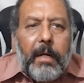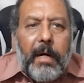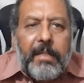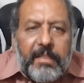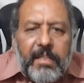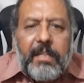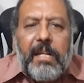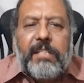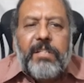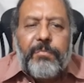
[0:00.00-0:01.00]
another
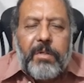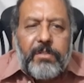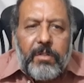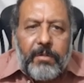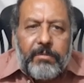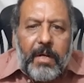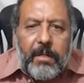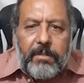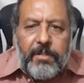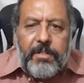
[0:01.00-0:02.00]
classification of the
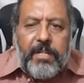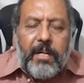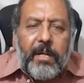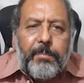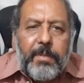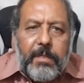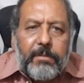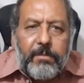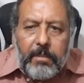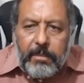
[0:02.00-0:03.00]
Tinea capitis
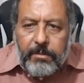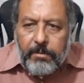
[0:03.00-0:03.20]
is